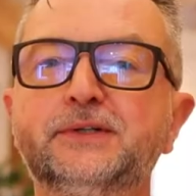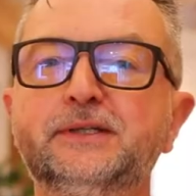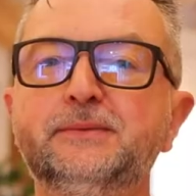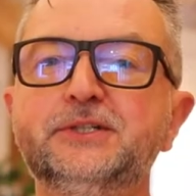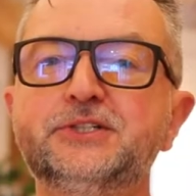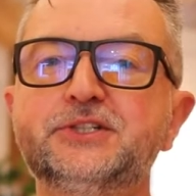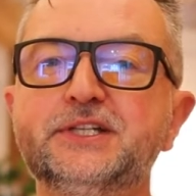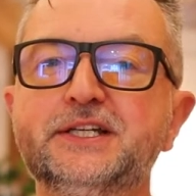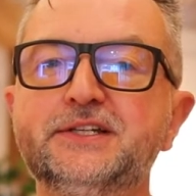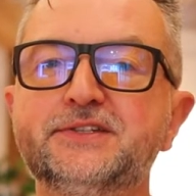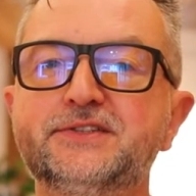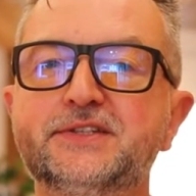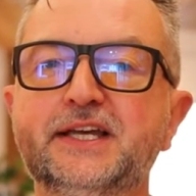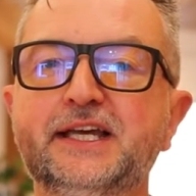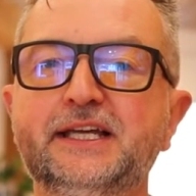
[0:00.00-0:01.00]
image
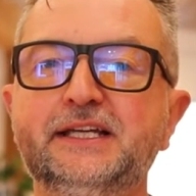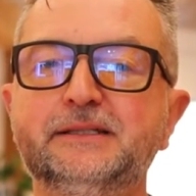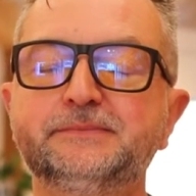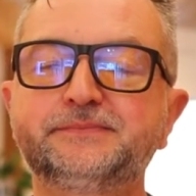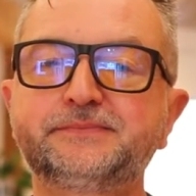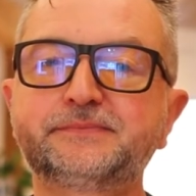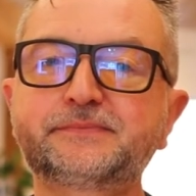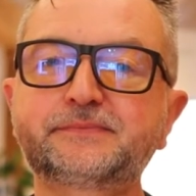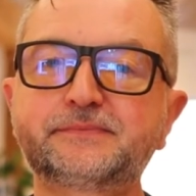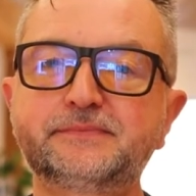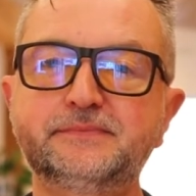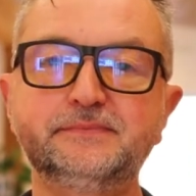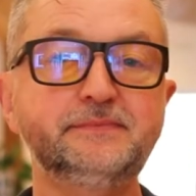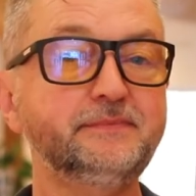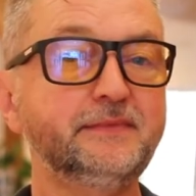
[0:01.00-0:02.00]
is a
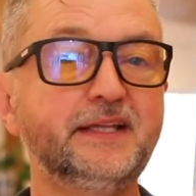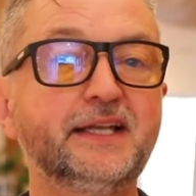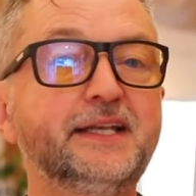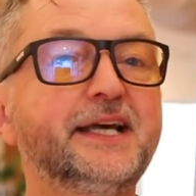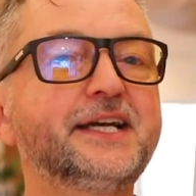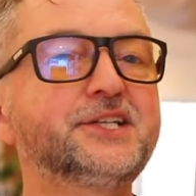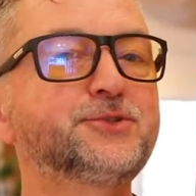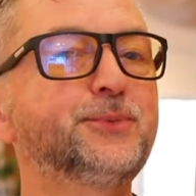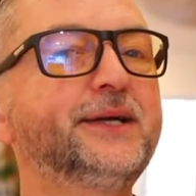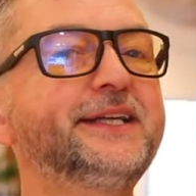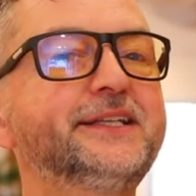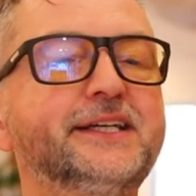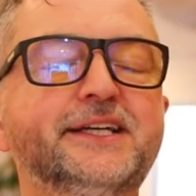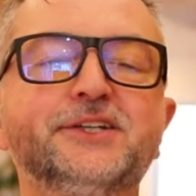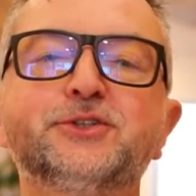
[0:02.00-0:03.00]
nice way
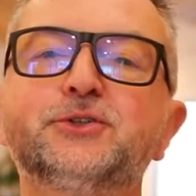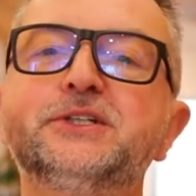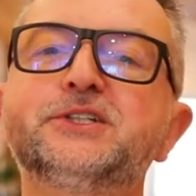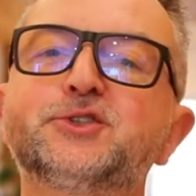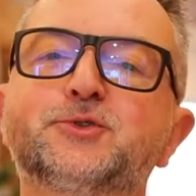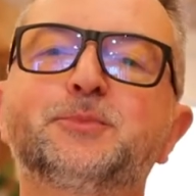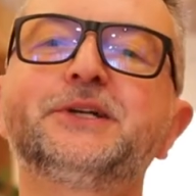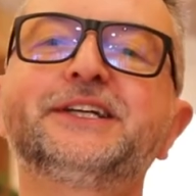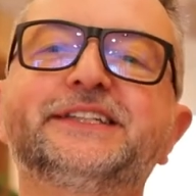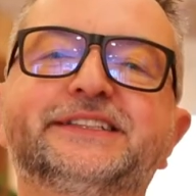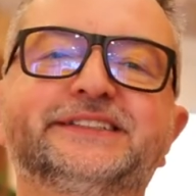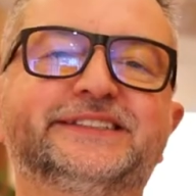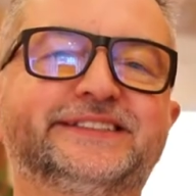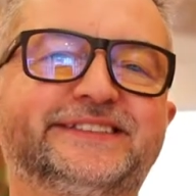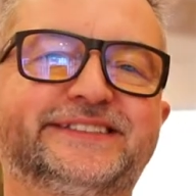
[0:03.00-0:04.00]
to enter into spring.
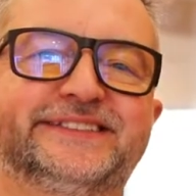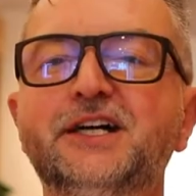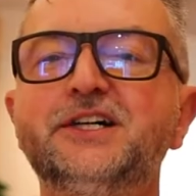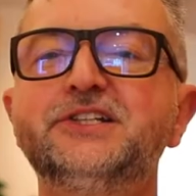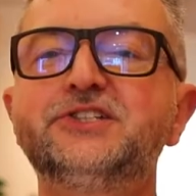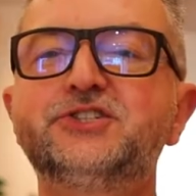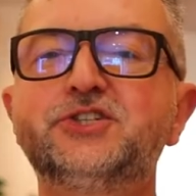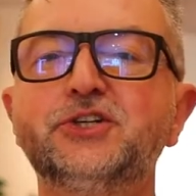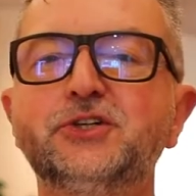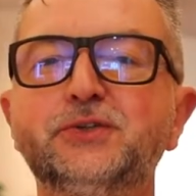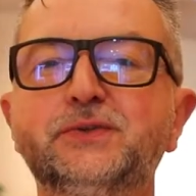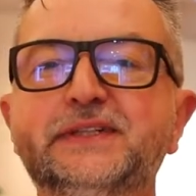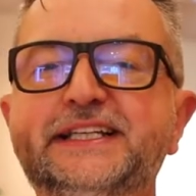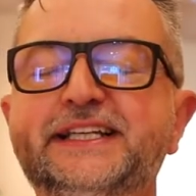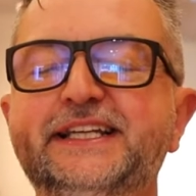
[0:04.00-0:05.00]

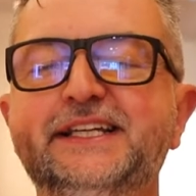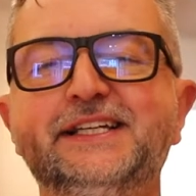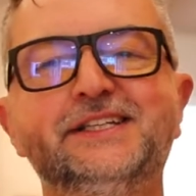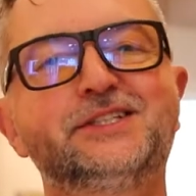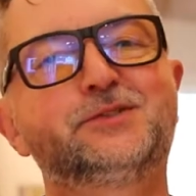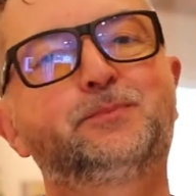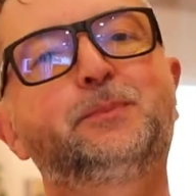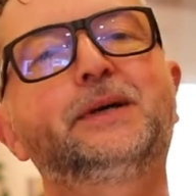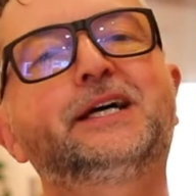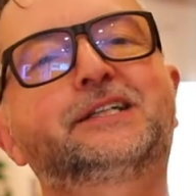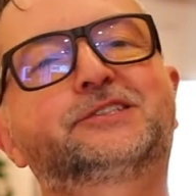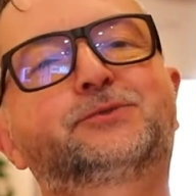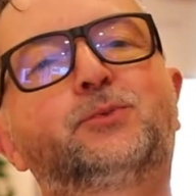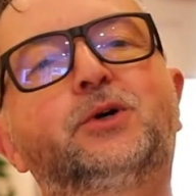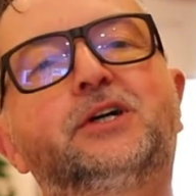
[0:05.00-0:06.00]
June is
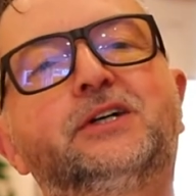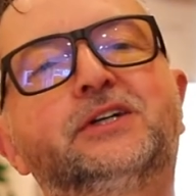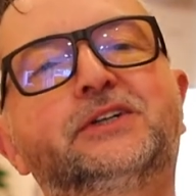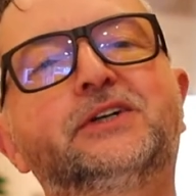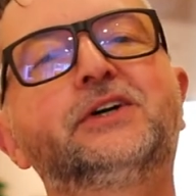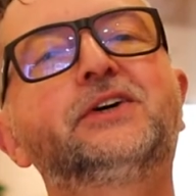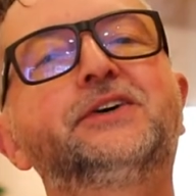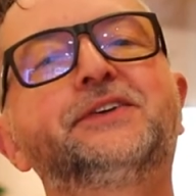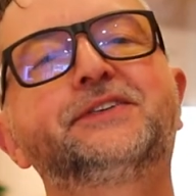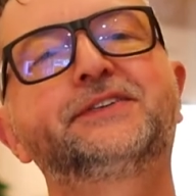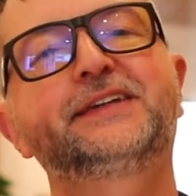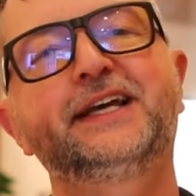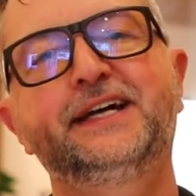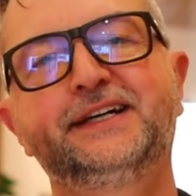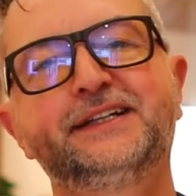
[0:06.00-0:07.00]
Beck's Walk on
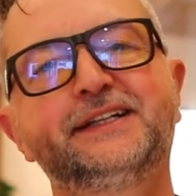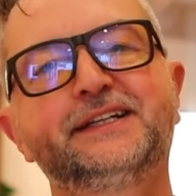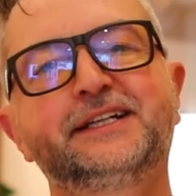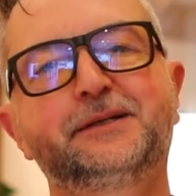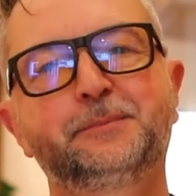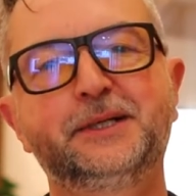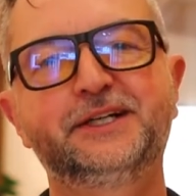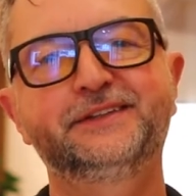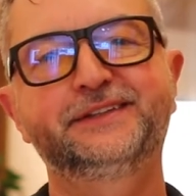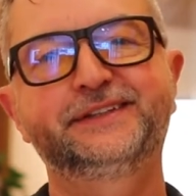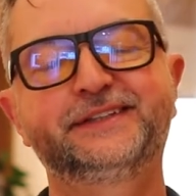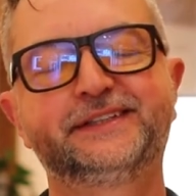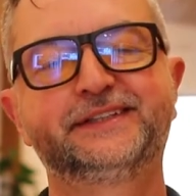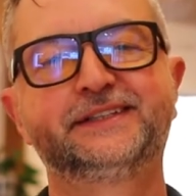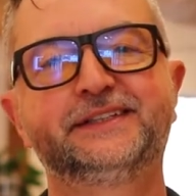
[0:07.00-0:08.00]
Cadillac Mountain.
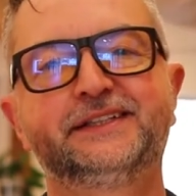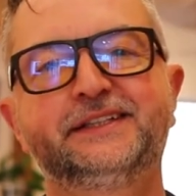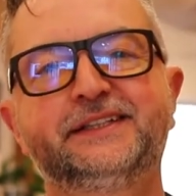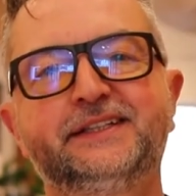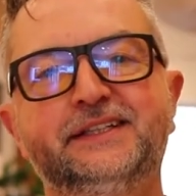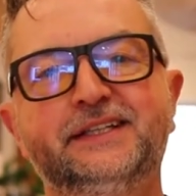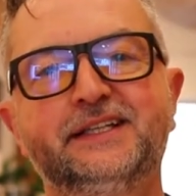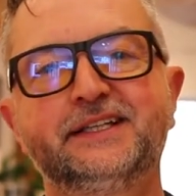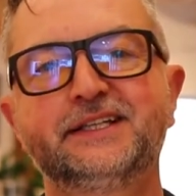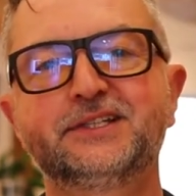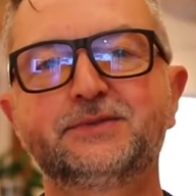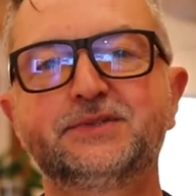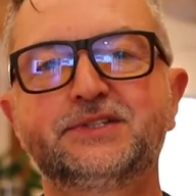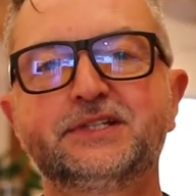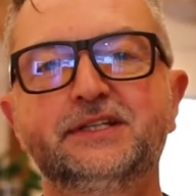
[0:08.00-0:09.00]

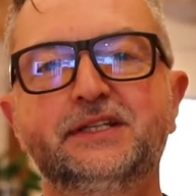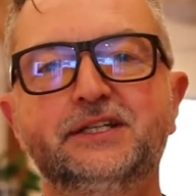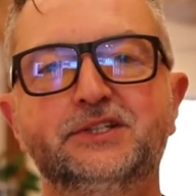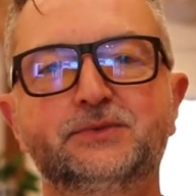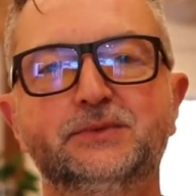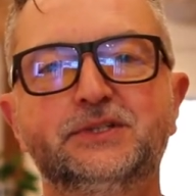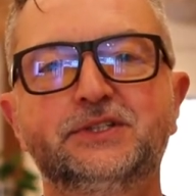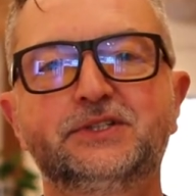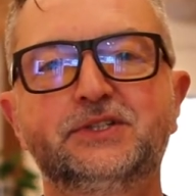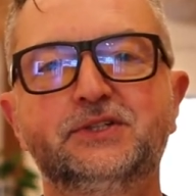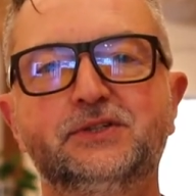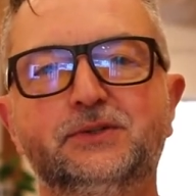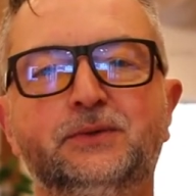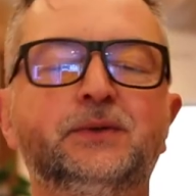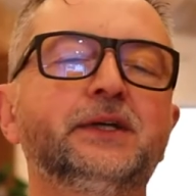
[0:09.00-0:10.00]
This one's a nice one
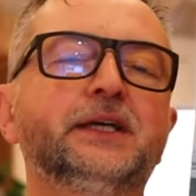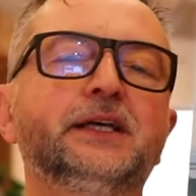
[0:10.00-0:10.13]
too.